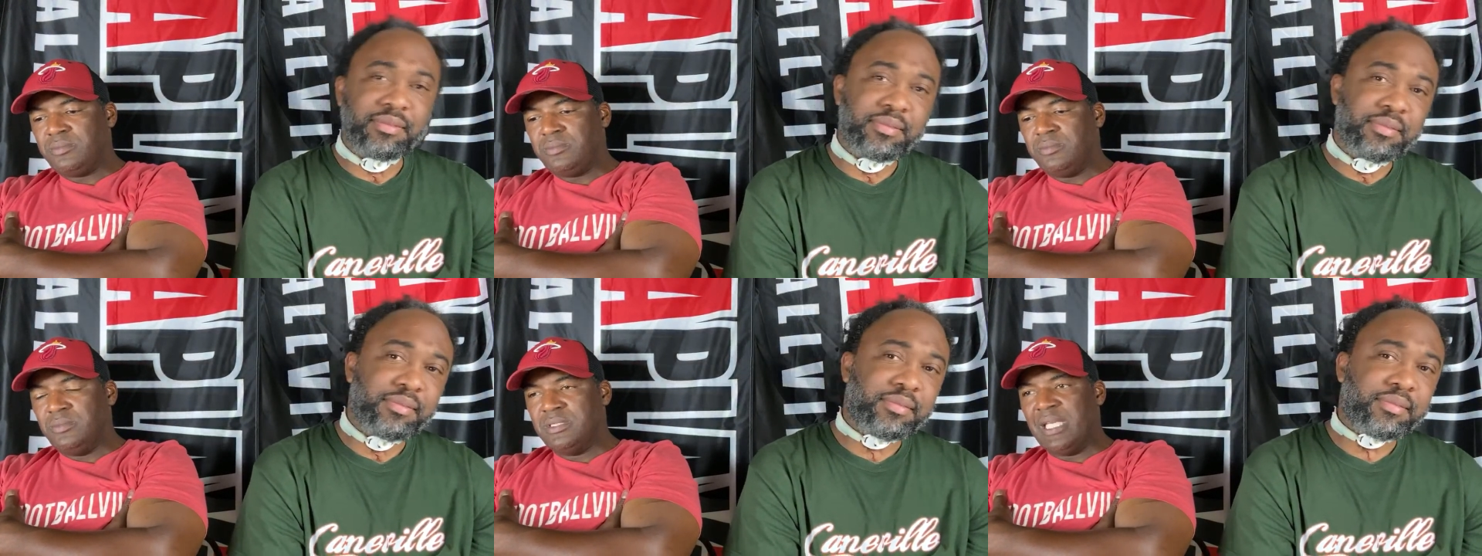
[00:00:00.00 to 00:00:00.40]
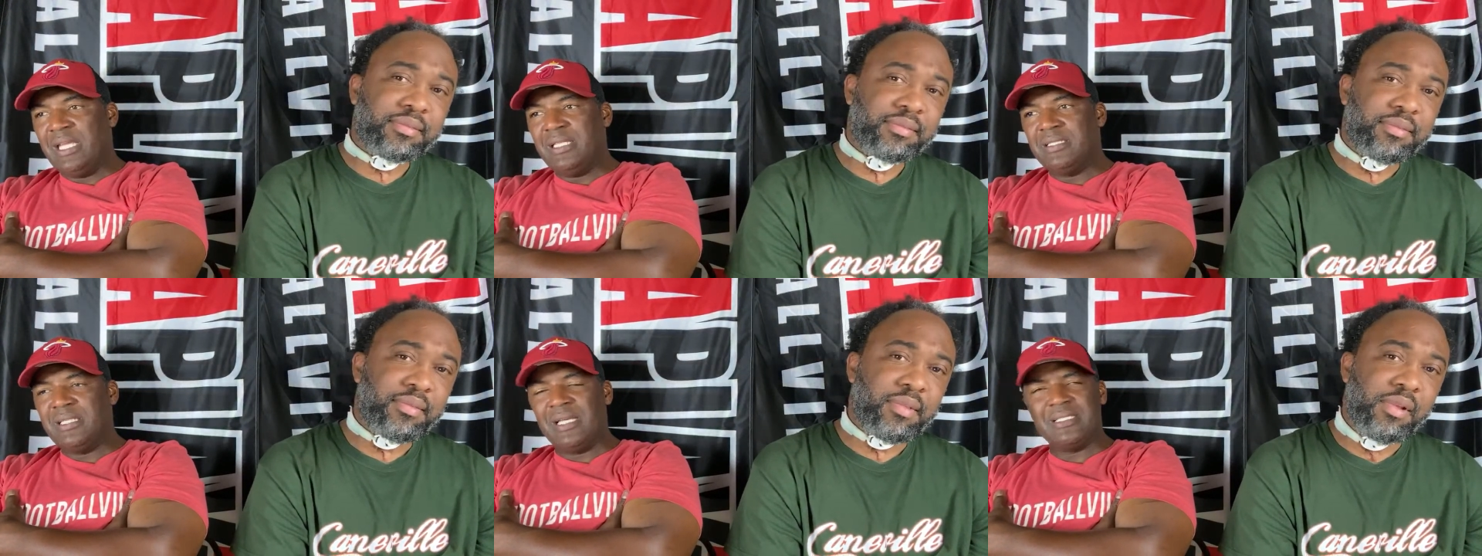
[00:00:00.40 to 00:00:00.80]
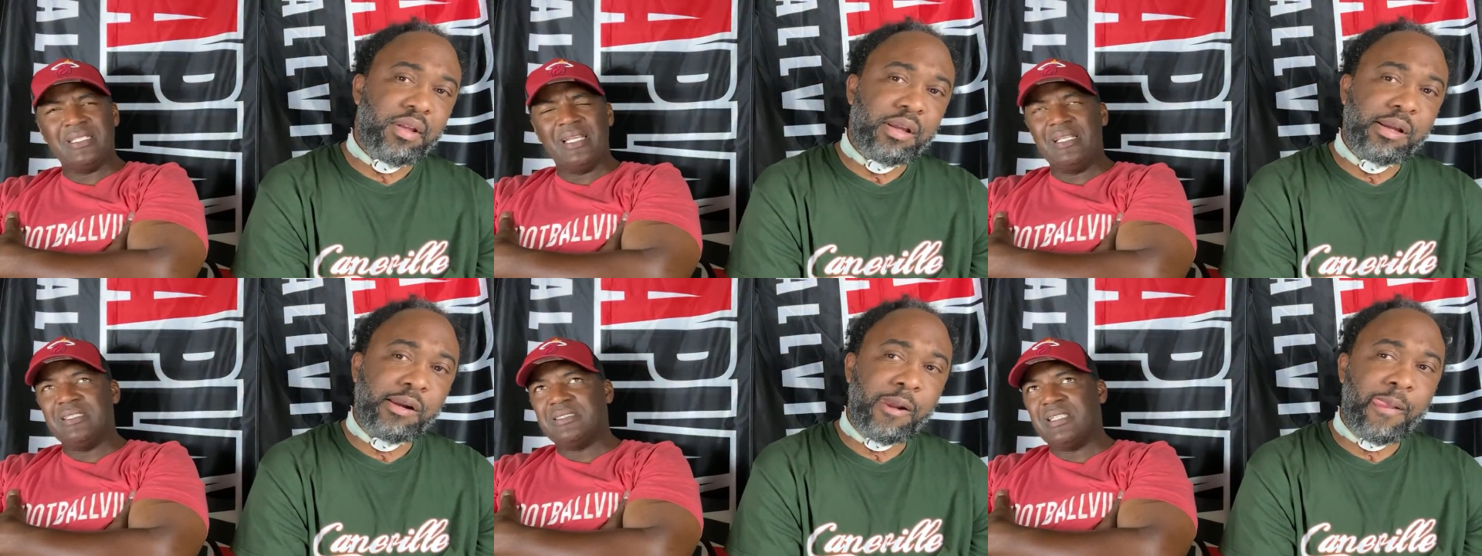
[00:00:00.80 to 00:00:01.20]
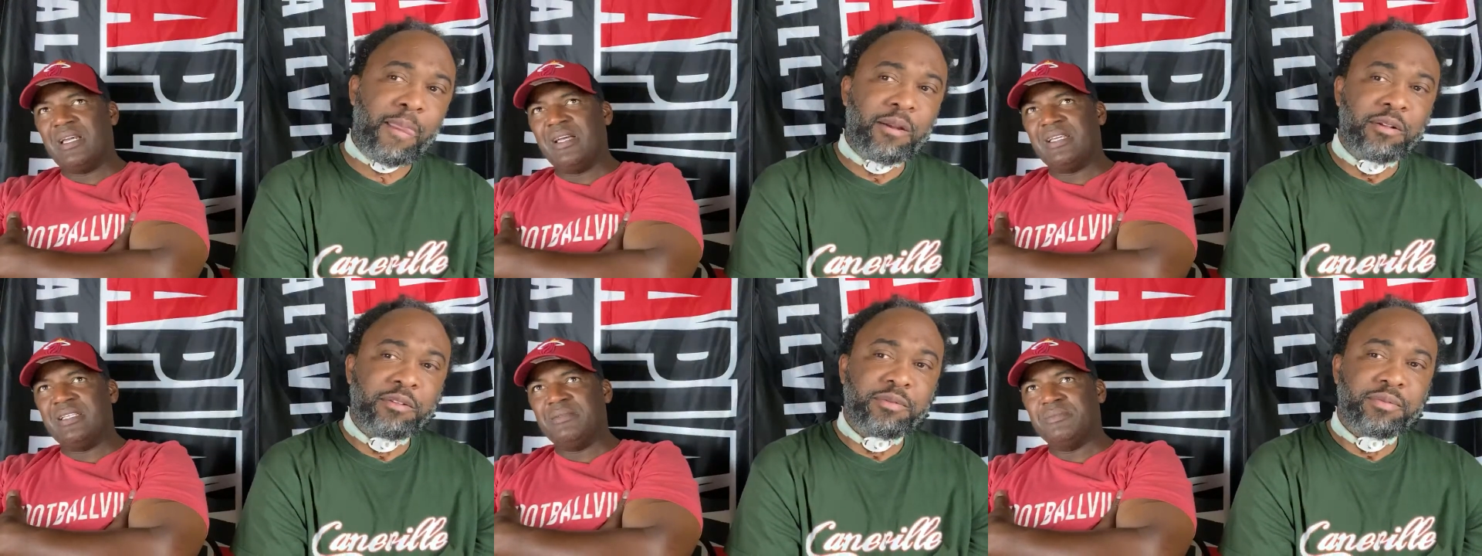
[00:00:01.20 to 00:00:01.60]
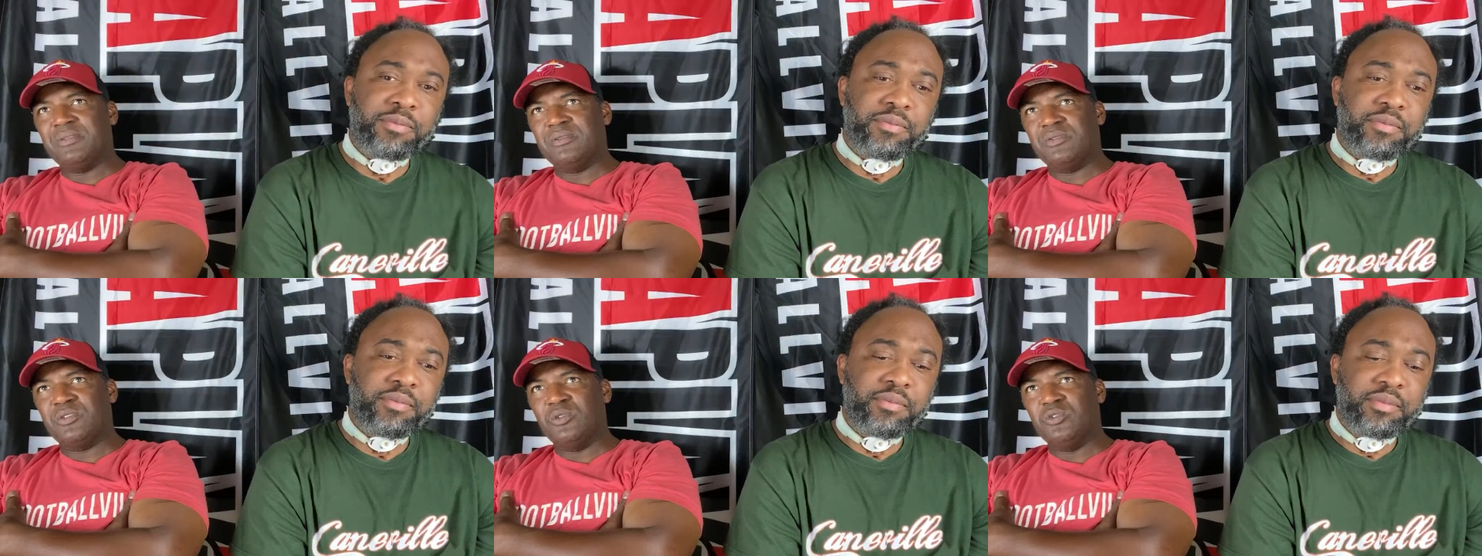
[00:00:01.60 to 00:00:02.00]
Speaker 1: they not De La Salle. I get them
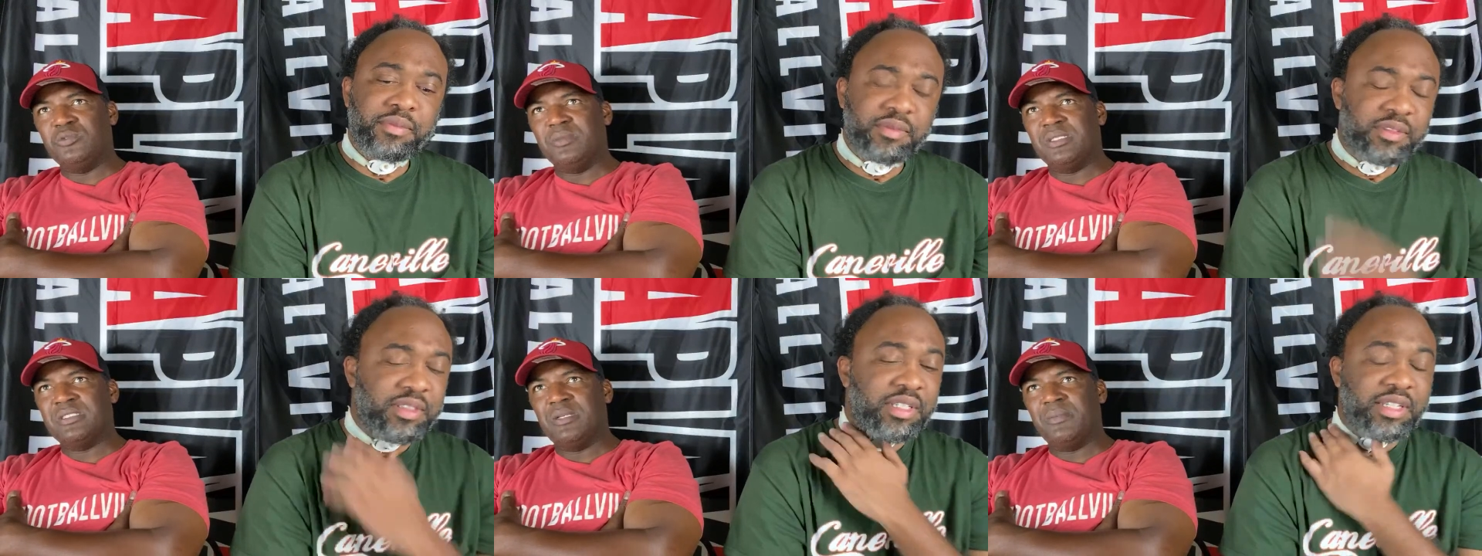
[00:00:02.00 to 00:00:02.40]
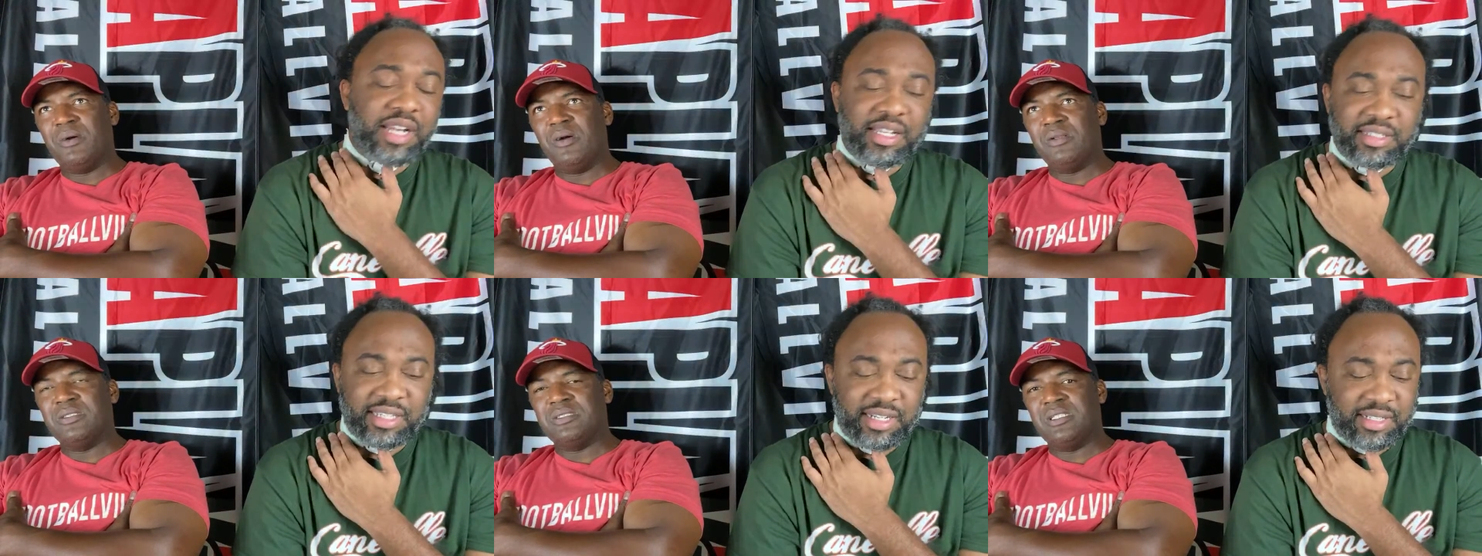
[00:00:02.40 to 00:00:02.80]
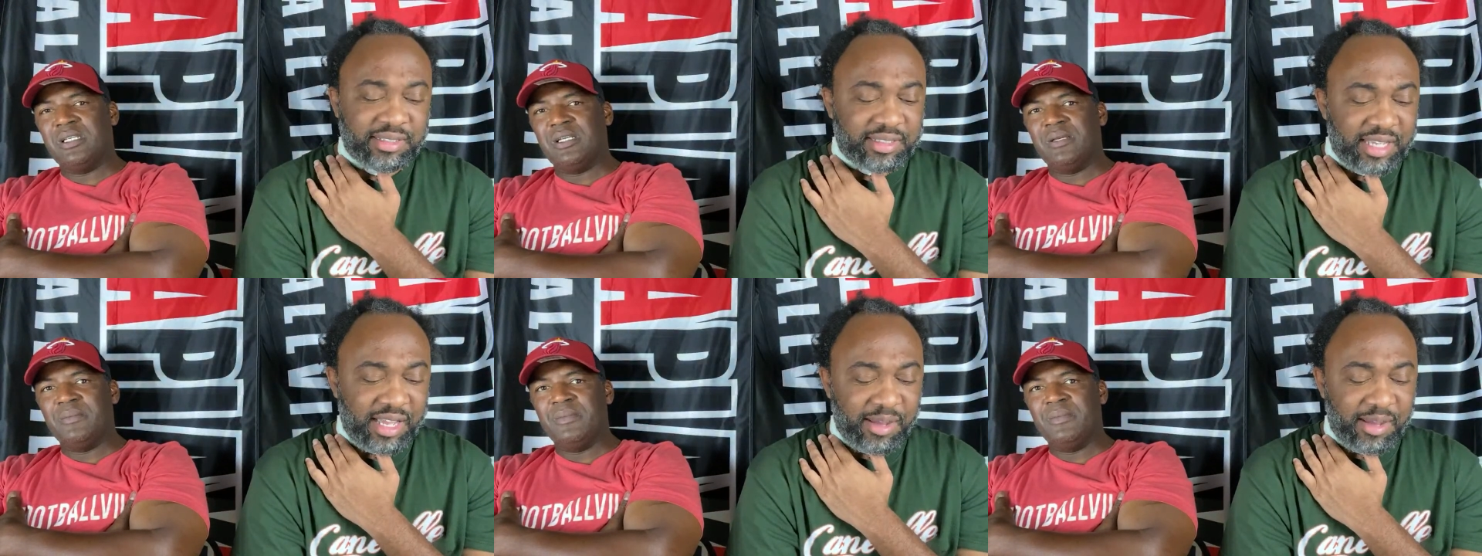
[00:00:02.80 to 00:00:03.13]
schools mixed up not all the De La time. Salle.